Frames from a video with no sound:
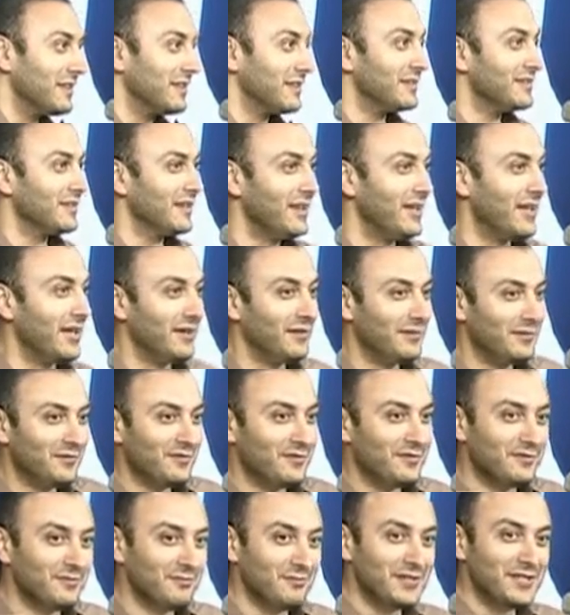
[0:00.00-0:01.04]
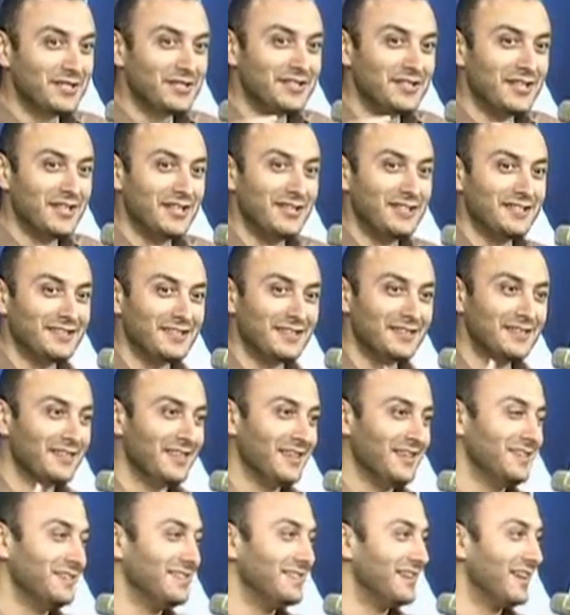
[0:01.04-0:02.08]
They have machines and
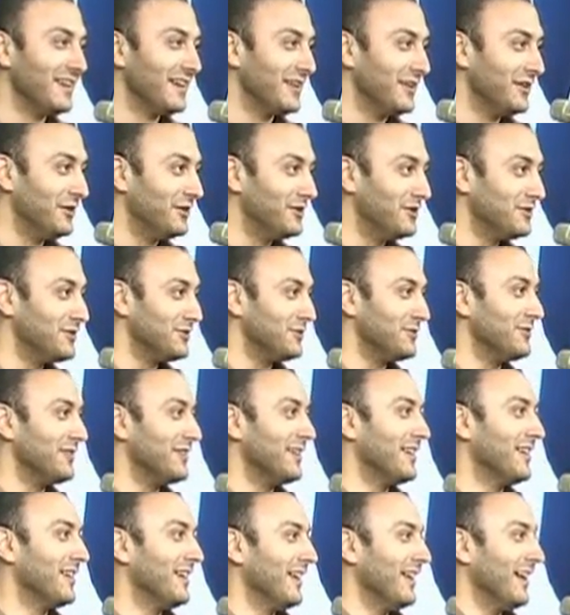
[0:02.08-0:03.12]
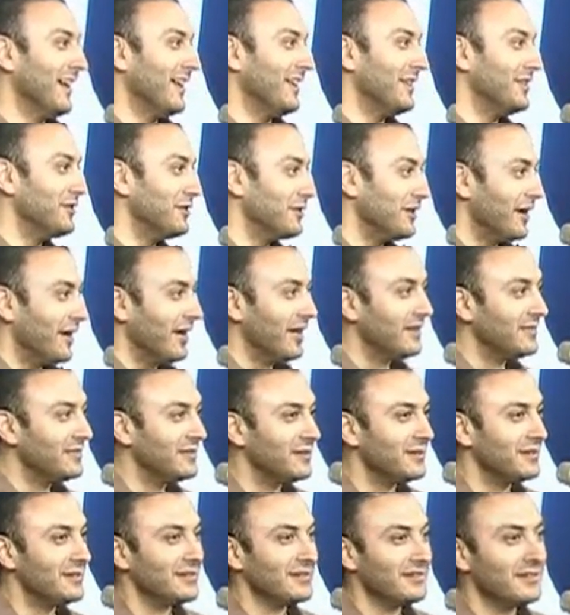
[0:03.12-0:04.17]
things that can hurt you, and you're at
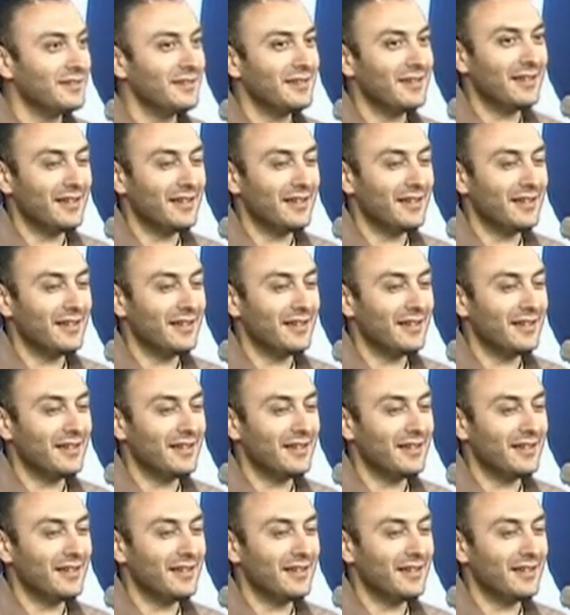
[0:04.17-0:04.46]
their